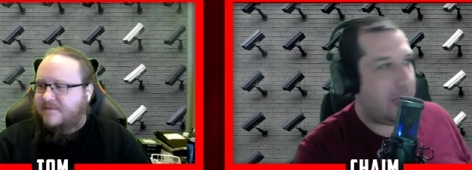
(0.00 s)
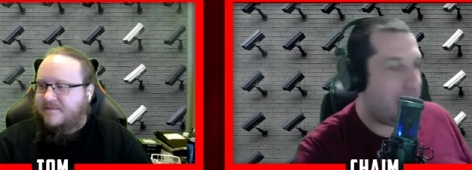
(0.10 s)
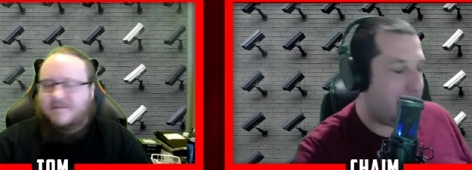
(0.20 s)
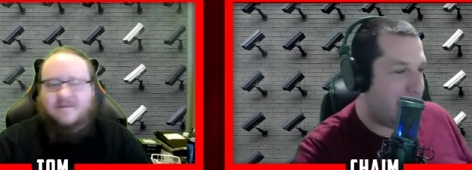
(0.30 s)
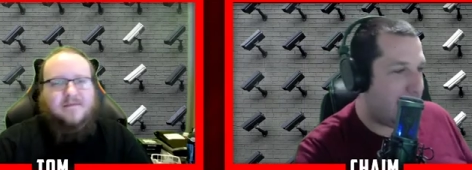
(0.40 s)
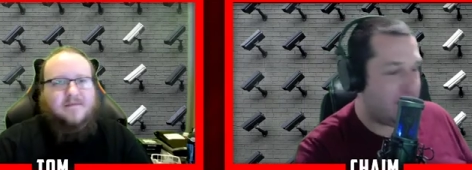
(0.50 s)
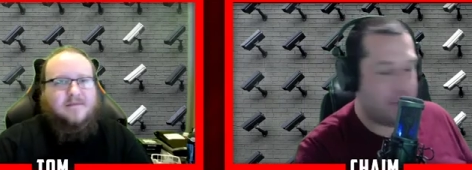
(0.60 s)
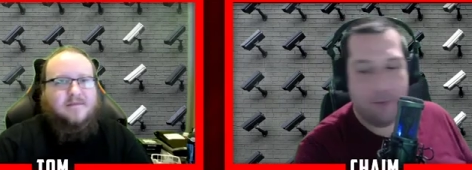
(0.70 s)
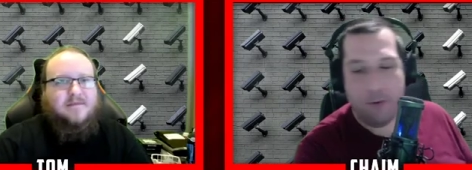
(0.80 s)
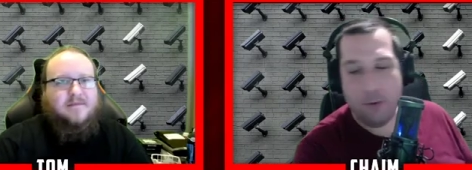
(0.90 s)
Speaker 1: the past, you
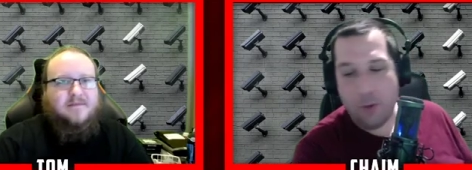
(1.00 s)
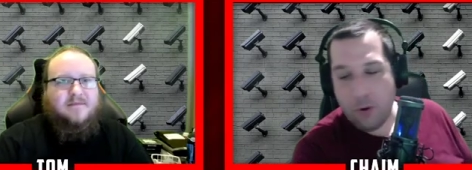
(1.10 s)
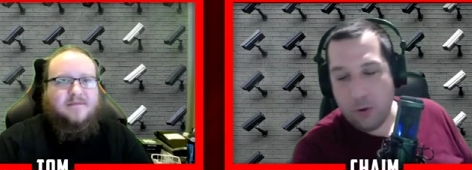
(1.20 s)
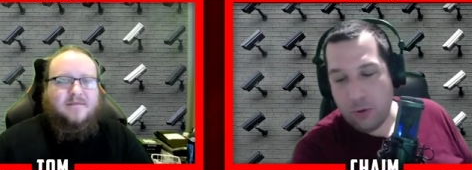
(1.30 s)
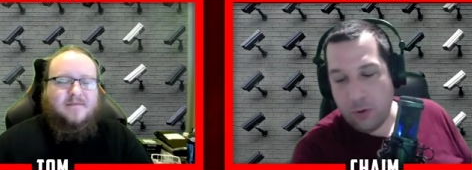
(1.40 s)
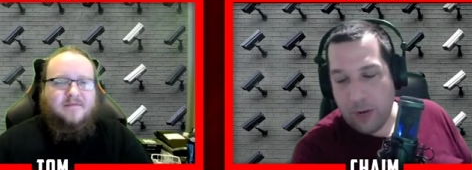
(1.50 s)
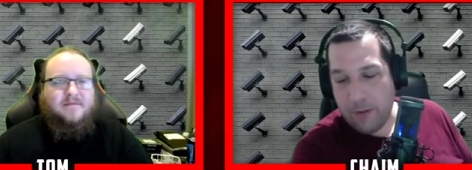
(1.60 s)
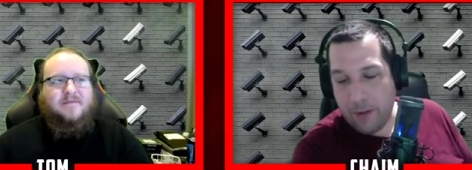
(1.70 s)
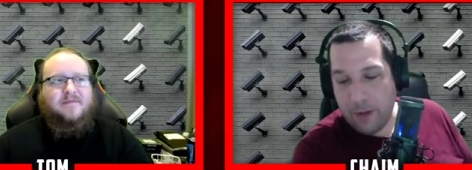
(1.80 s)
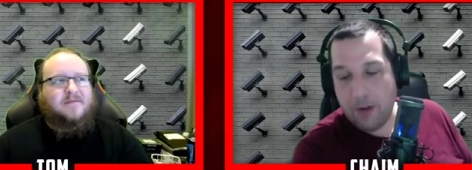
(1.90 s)
have your local drive
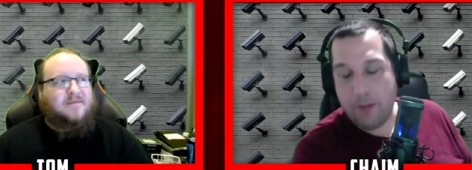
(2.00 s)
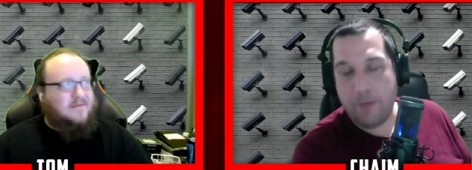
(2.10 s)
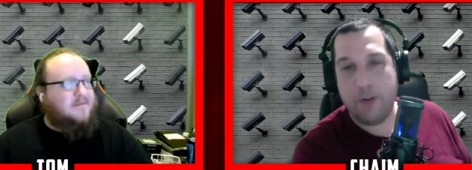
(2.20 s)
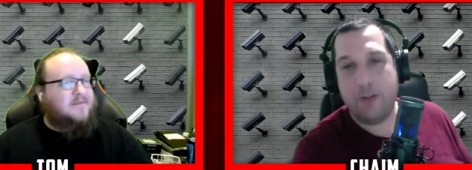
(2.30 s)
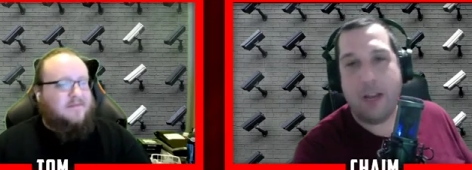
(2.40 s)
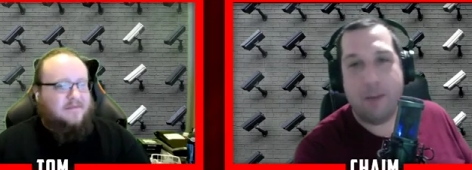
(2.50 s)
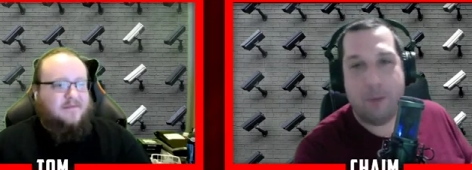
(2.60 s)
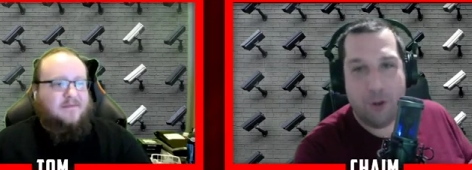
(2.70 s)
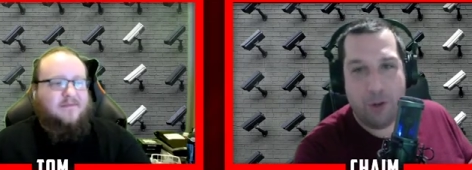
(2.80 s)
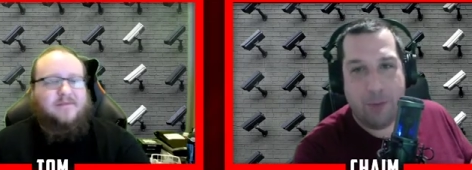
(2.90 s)
here for your time
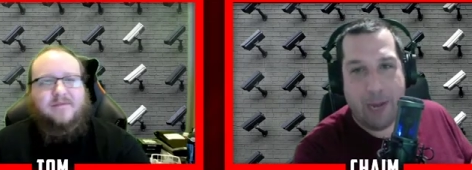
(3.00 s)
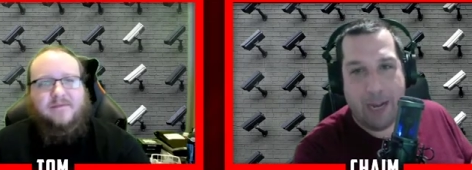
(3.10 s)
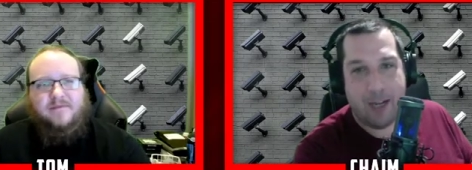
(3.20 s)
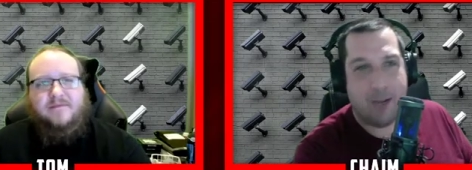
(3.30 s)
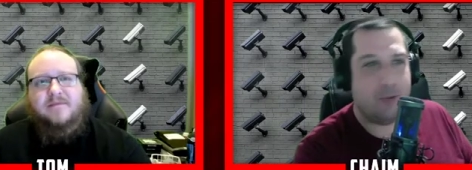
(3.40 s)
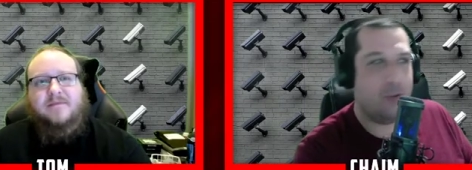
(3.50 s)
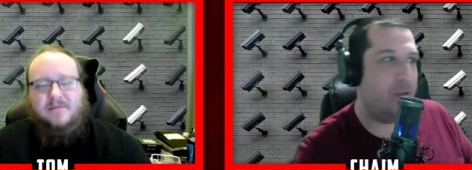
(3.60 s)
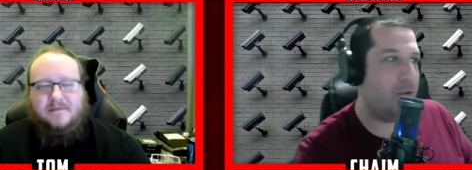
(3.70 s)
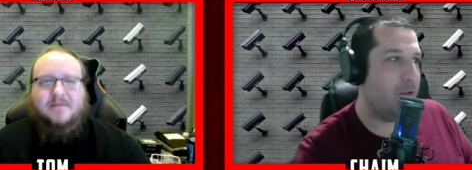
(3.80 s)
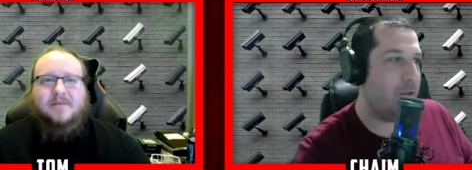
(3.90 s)
machine backups. You
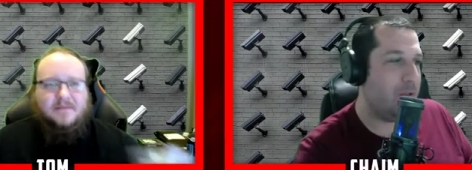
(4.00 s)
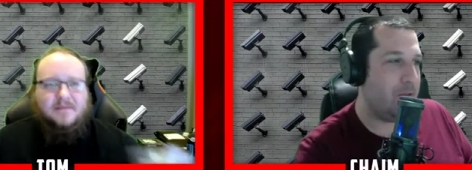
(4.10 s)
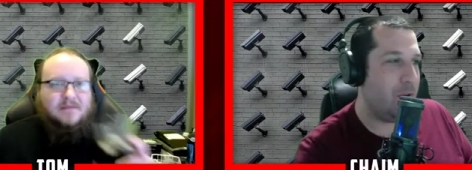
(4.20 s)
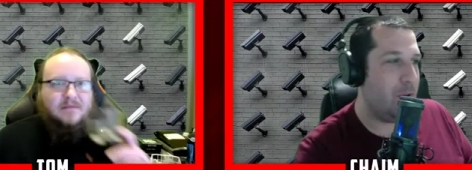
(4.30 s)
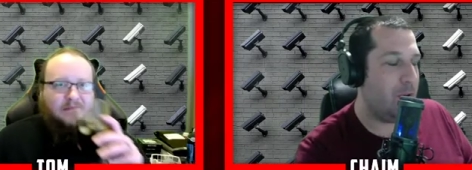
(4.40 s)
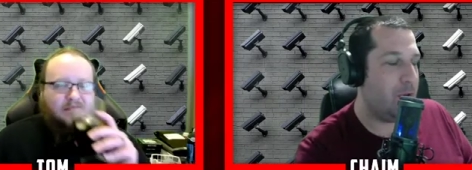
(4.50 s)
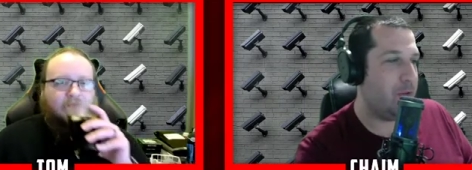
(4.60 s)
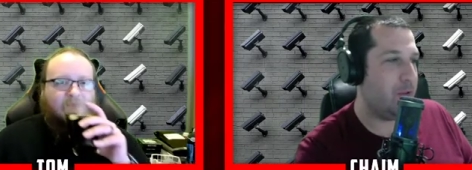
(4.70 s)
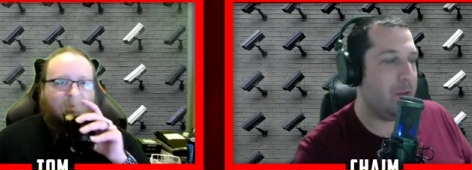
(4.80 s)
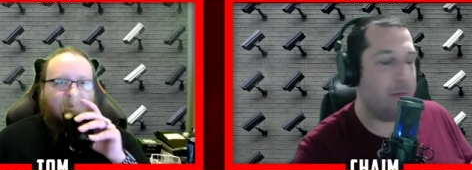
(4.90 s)
use Google Photos or
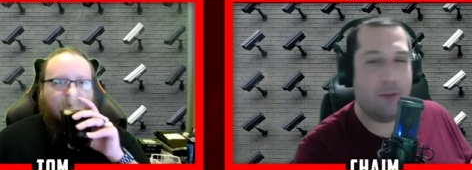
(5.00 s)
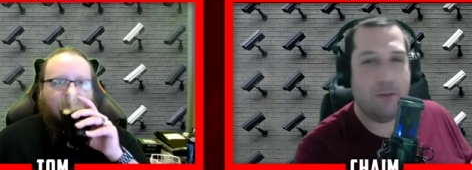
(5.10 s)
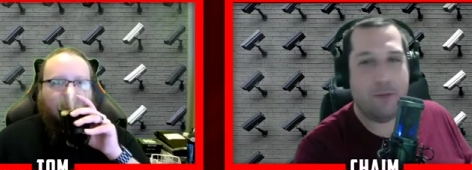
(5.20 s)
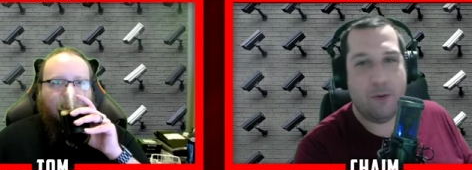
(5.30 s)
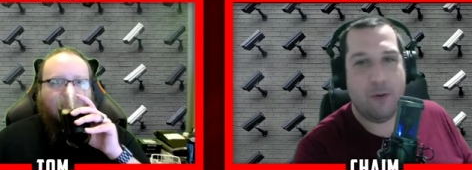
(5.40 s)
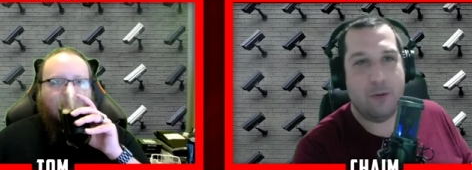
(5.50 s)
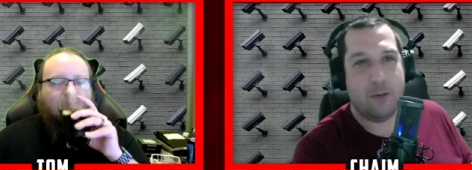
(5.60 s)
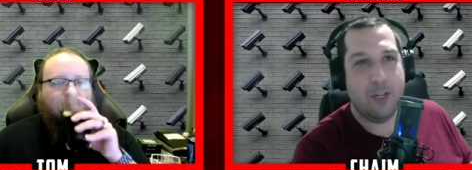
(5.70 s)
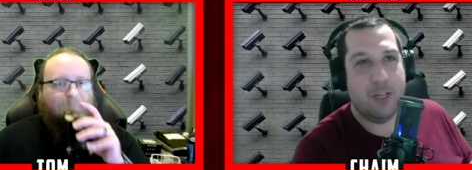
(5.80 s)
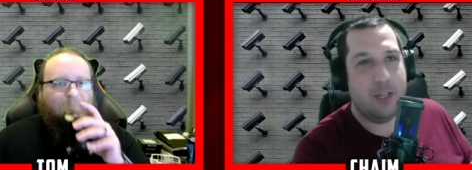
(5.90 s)
some other photos
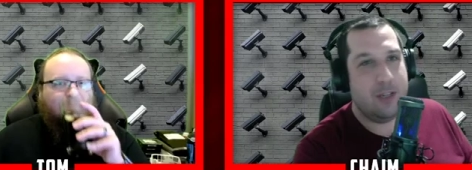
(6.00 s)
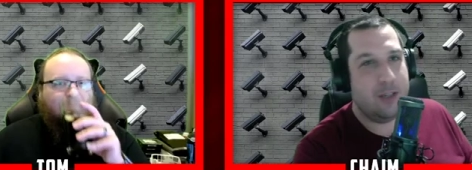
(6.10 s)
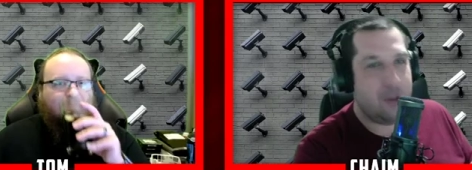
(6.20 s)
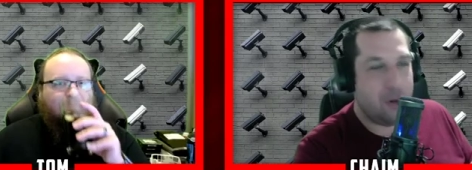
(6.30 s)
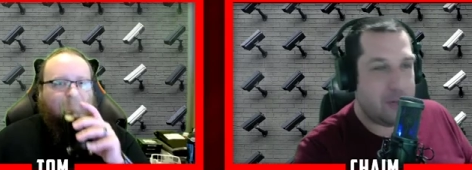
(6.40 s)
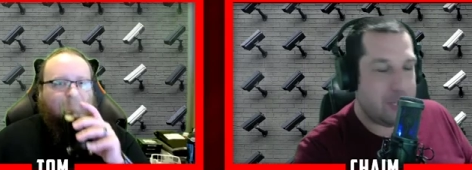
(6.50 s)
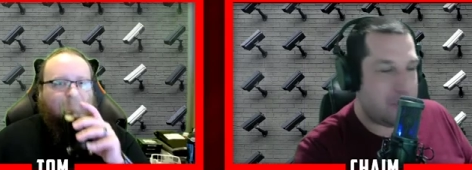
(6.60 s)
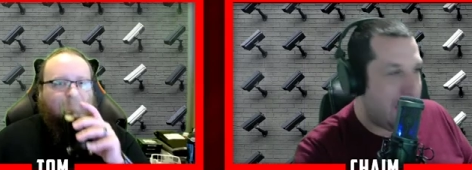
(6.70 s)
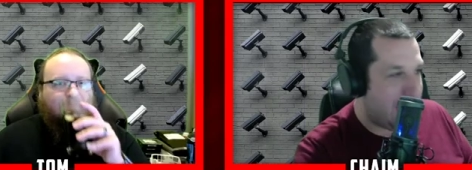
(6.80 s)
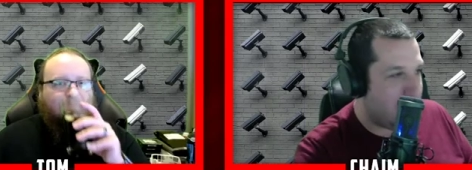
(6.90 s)
service
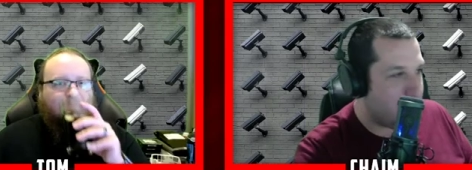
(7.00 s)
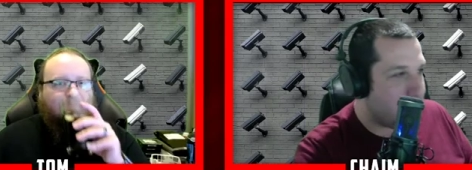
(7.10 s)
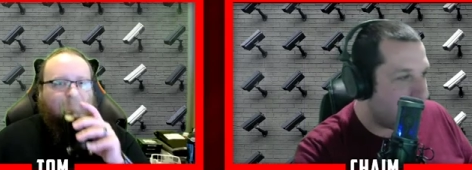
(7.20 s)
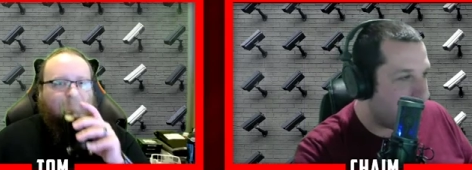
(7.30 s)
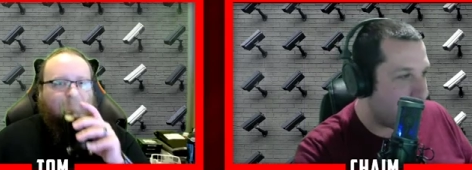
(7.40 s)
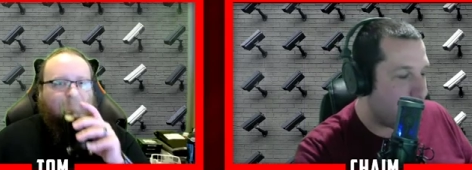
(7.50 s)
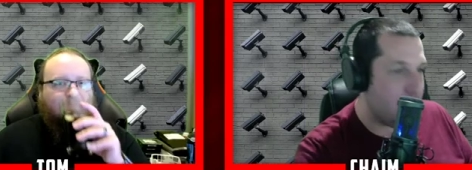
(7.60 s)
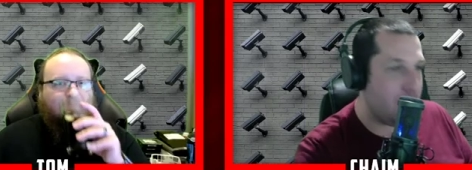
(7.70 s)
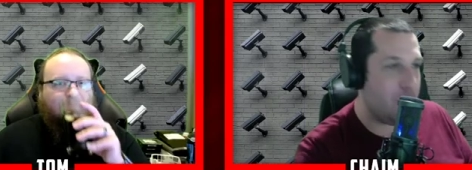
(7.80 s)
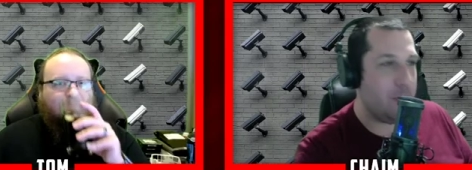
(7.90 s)
management
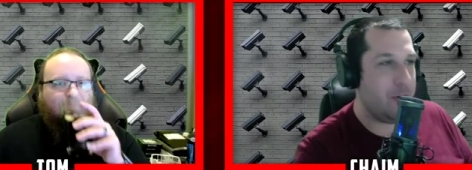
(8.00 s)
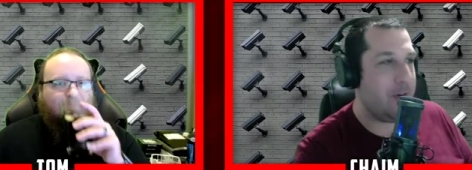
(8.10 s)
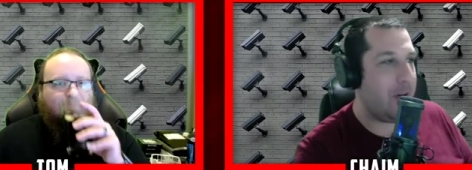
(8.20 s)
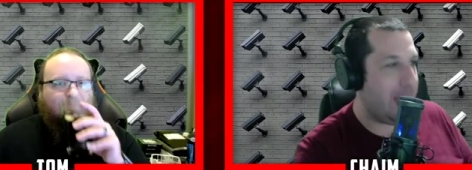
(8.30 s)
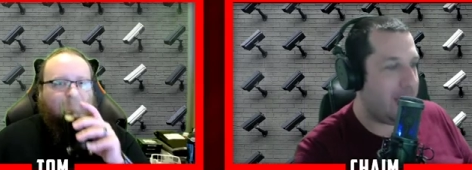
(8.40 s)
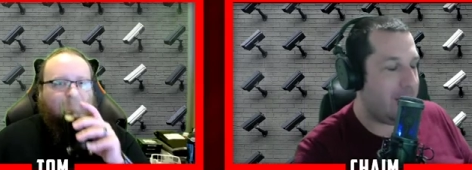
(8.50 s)
system, or you have i